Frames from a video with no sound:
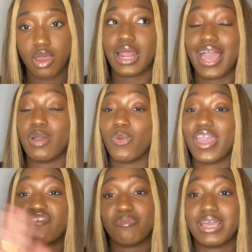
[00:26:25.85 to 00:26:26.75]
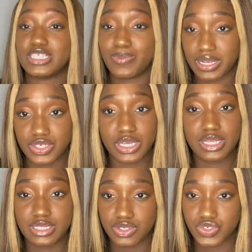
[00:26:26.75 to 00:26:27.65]
I waived my inspection
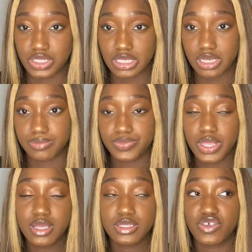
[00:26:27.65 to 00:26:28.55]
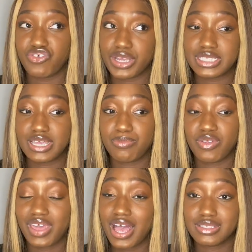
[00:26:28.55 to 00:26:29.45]
contingency. So for example,
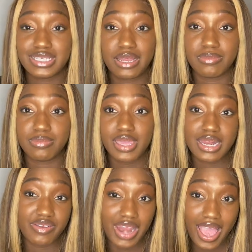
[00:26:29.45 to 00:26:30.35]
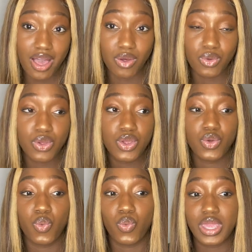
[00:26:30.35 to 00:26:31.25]
the house that I'm in now,
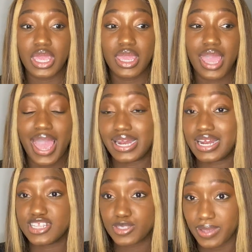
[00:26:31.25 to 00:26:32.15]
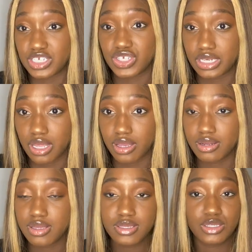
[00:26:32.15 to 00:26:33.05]
we had an inspection done.
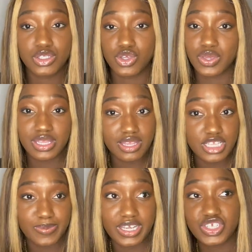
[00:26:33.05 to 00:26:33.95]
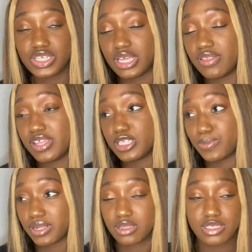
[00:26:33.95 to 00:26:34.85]
So you get the inspection done. The
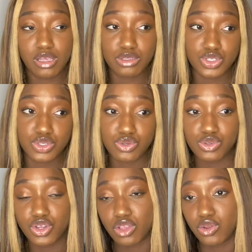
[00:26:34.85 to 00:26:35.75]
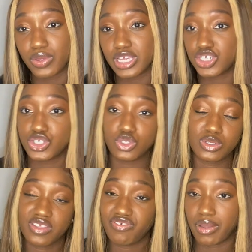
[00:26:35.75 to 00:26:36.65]
inspector tells you, you know, little issues with
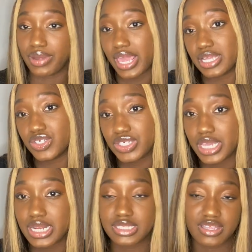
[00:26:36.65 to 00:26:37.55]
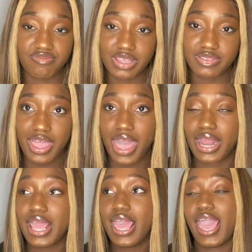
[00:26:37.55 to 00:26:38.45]
the foundation and stuff like that.
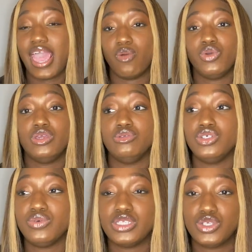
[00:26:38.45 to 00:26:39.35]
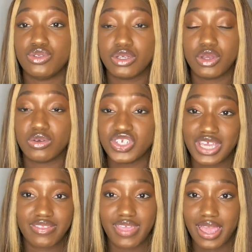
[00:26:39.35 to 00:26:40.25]
And what you do is you
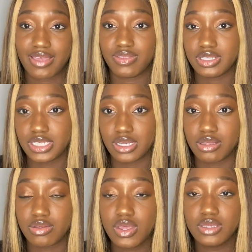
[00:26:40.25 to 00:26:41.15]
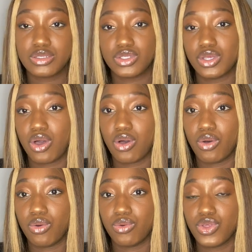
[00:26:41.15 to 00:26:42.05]
negotiate that in the deal.
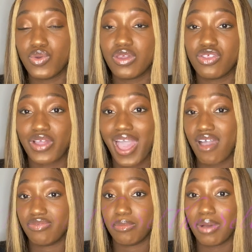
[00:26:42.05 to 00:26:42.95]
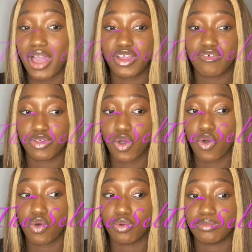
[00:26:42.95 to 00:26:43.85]
So you either have the buyer of the
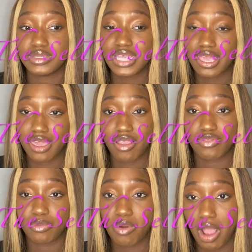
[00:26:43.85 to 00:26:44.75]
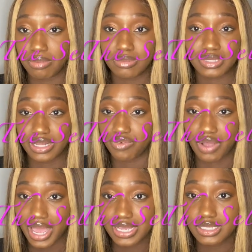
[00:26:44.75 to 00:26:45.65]
home take care of the problems that
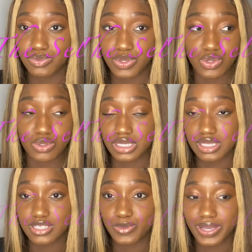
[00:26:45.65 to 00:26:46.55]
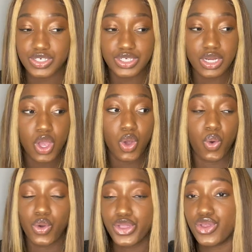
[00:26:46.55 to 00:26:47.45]
arise when you did the inspection,
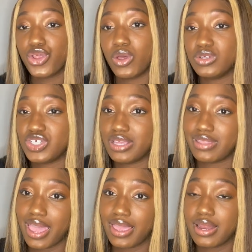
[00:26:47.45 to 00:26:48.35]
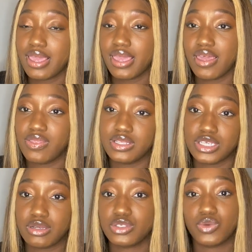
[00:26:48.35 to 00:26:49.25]
or you negotiate that in the
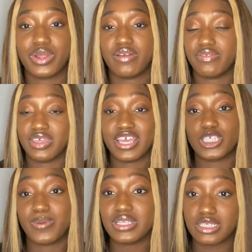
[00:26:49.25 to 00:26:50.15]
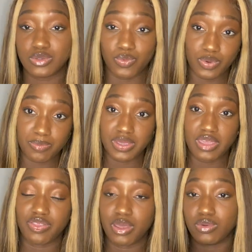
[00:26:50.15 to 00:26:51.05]
deal. So whatever the expenses would
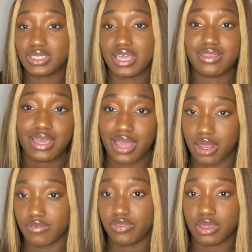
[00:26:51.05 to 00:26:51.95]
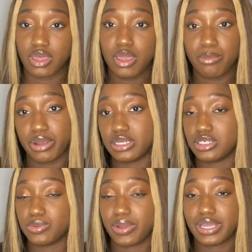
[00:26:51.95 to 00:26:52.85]
be, they will take that out of the
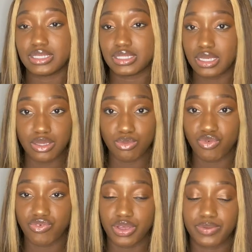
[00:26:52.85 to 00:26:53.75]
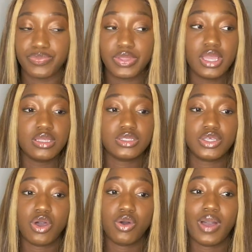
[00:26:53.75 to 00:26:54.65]
purchase price and you move on.
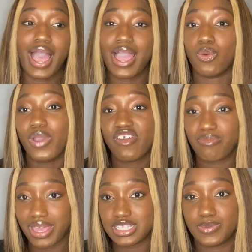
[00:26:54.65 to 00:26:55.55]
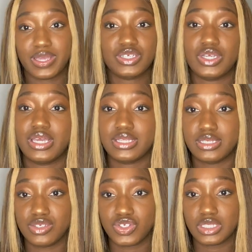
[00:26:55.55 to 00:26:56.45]
So I waived my inspection
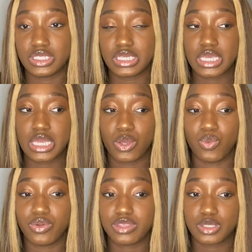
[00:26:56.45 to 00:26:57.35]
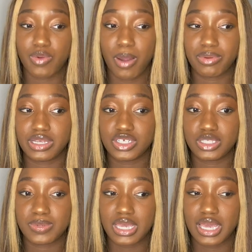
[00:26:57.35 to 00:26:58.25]
contingency with this property
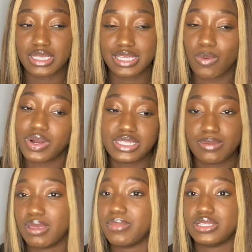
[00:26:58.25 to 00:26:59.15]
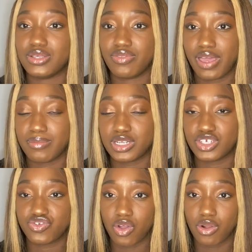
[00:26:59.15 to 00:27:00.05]
just because I wanted to make my deal that much
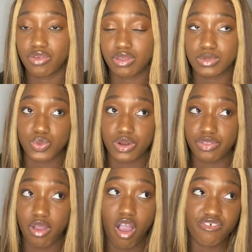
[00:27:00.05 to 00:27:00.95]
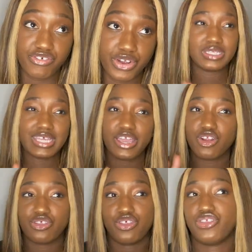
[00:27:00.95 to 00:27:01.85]
stronger. There was one other offer. The second
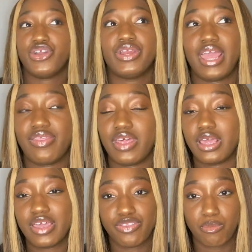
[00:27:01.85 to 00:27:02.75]
or the third day that I hit the